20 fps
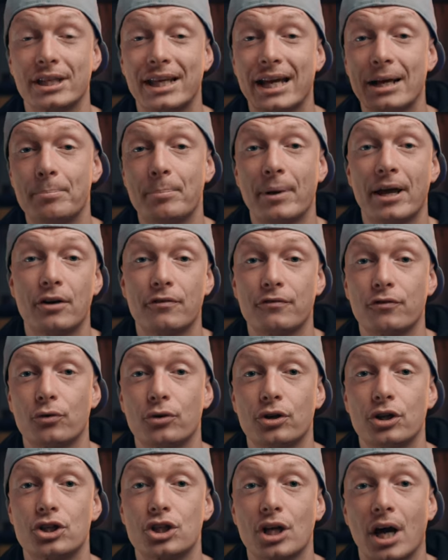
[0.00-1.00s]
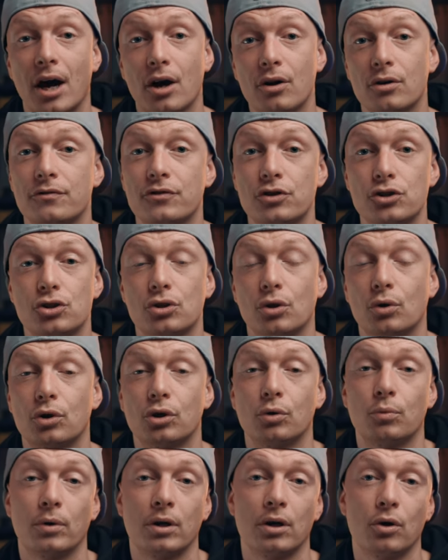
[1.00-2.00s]
get better footage out of the
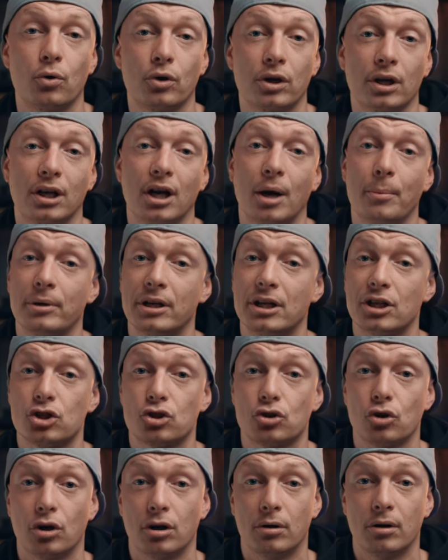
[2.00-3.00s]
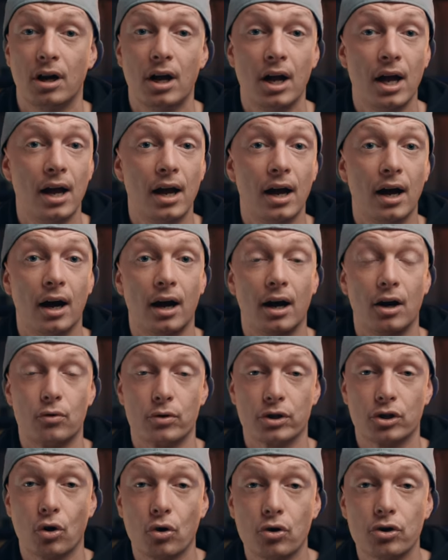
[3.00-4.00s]
Sony when hooking up an external
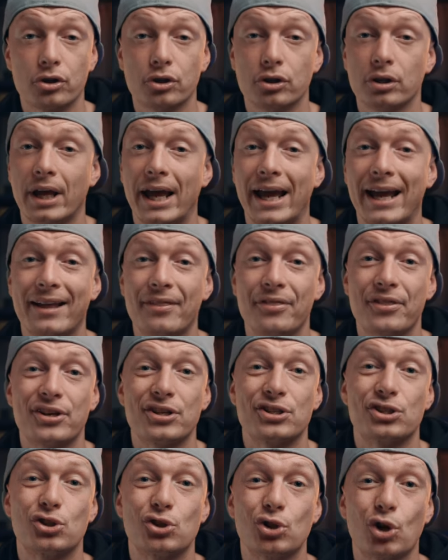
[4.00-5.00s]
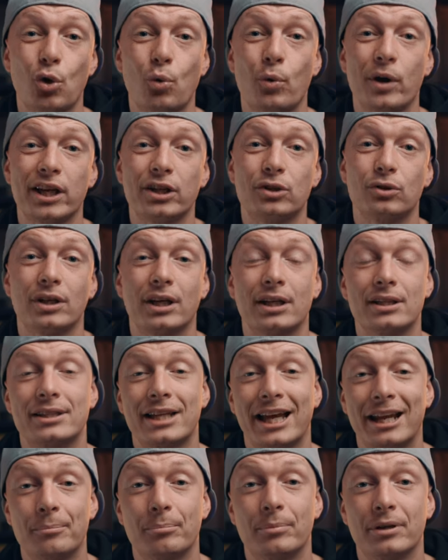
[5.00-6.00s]
recorder, and there's no way to get
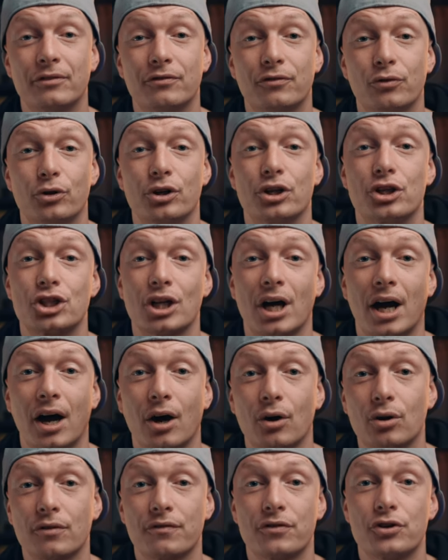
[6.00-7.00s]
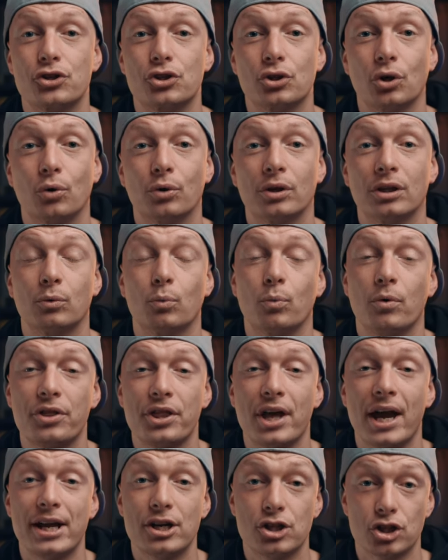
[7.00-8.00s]
10-bit footage out of the Sony with
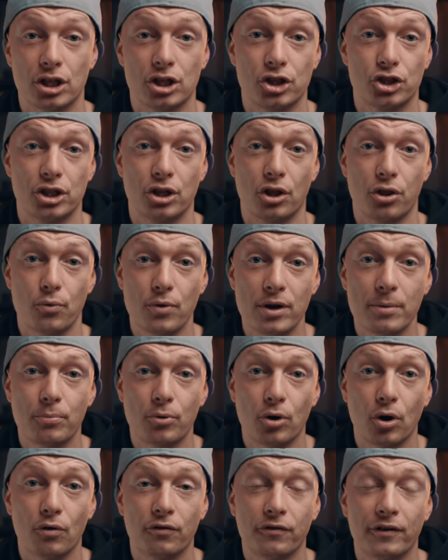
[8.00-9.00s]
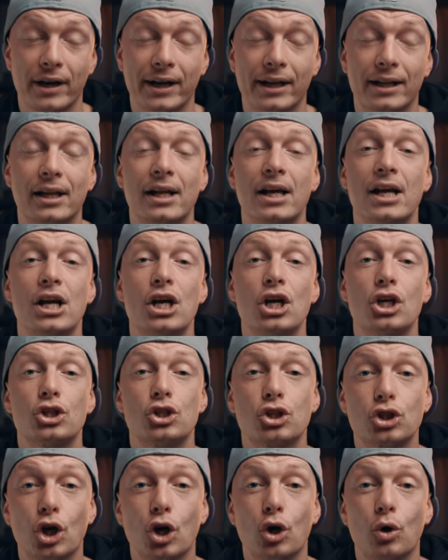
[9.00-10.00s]
the HLG3 profile.
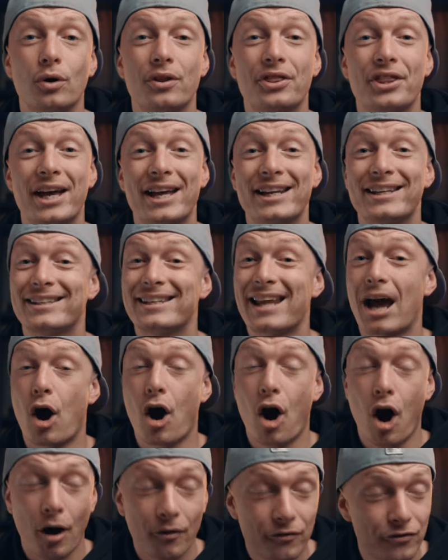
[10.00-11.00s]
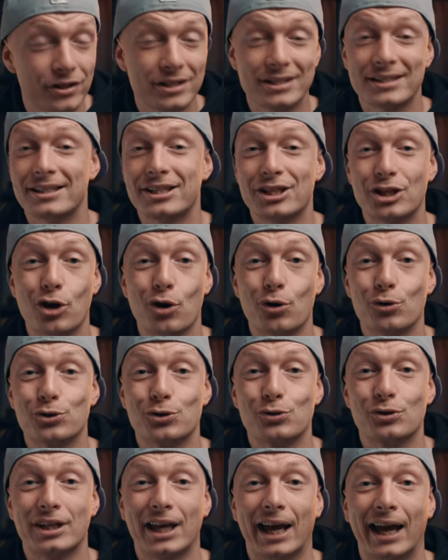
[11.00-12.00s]
So that obviously goes
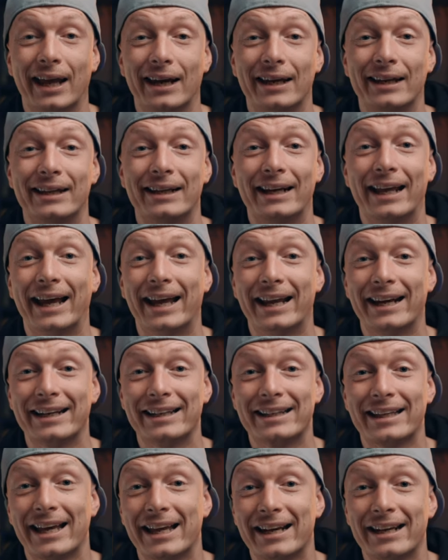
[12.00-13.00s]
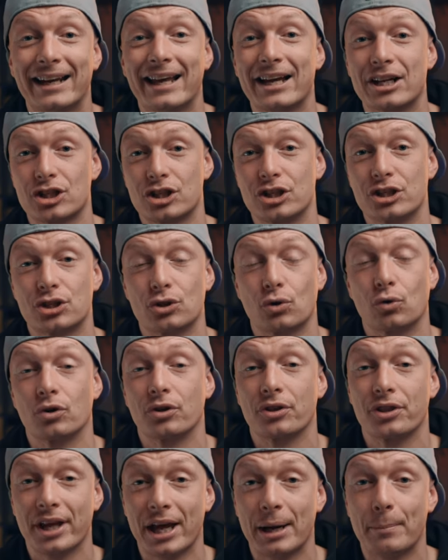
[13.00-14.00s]
to Canon, and Canon actually
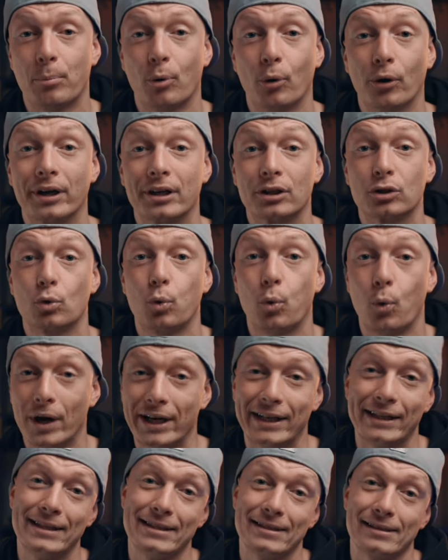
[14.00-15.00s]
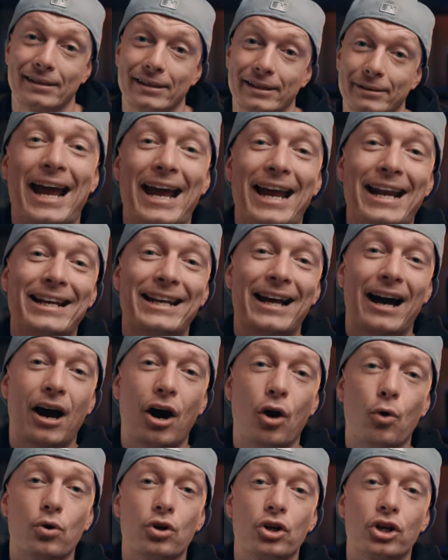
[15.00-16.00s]
scored that point quite easily. And
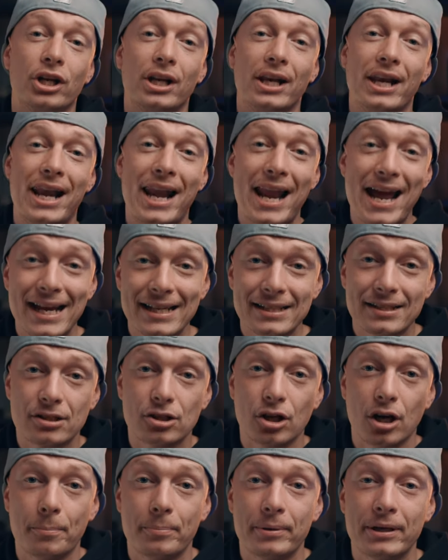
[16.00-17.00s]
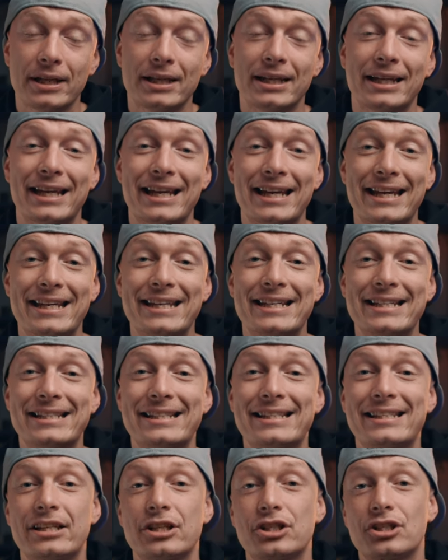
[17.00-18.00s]
our last topic
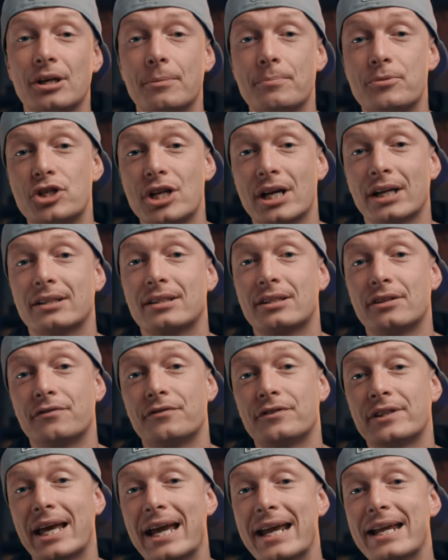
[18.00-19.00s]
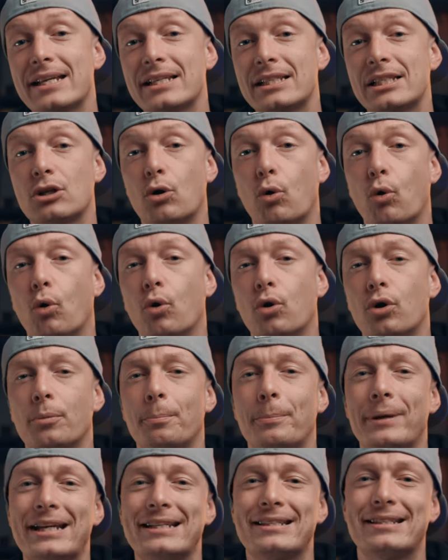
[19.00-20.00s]
is the subjective taste, or
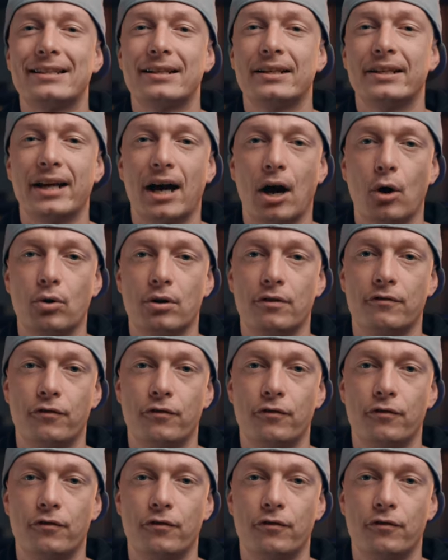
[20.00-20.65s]
basically our